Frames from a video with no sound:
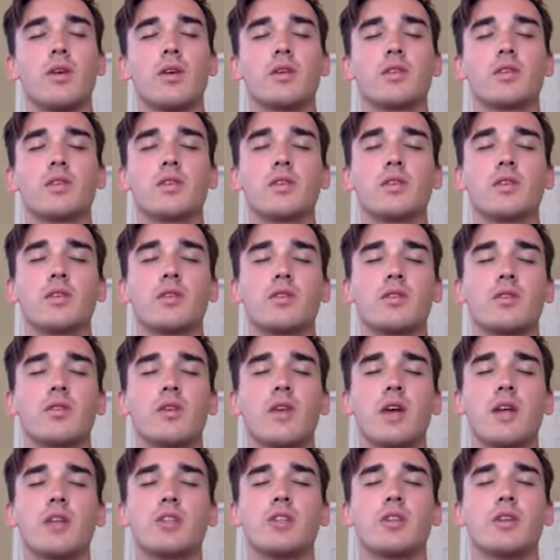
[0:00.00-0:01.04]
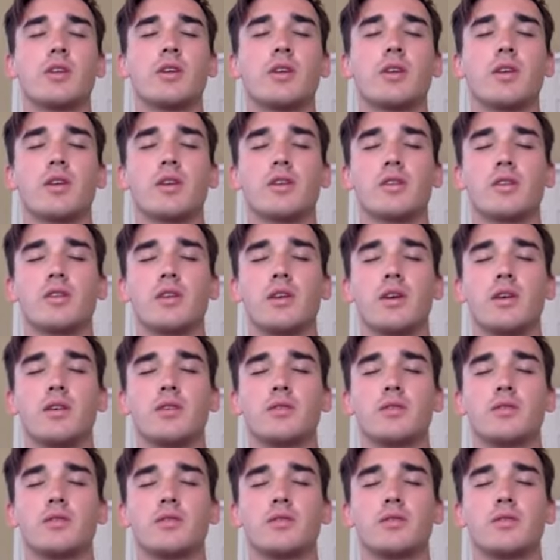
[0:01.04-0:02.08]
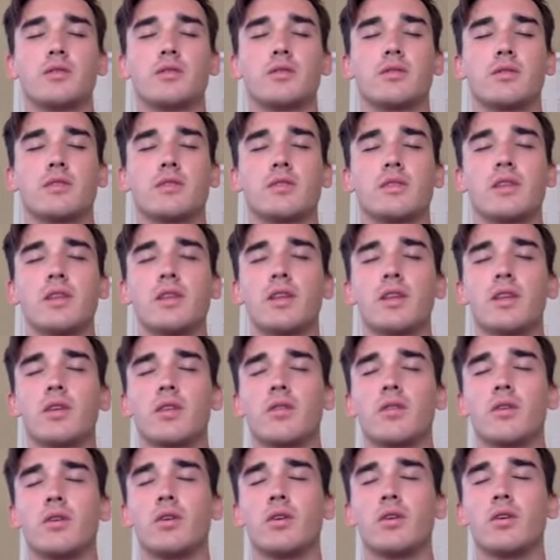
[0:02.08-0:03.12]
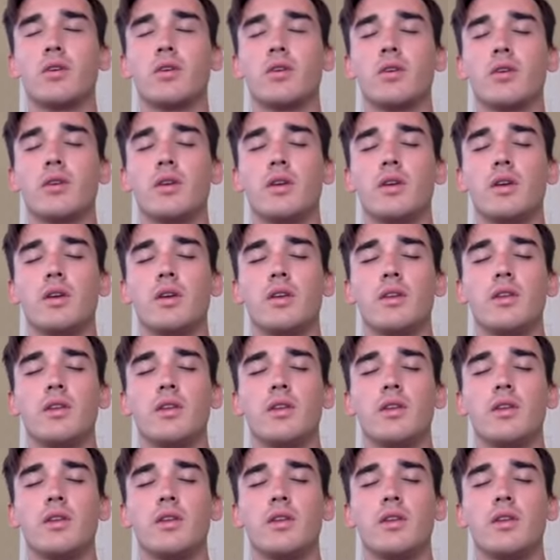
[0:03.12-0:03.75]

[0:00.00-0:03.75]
And also congratulating yourself for sitting through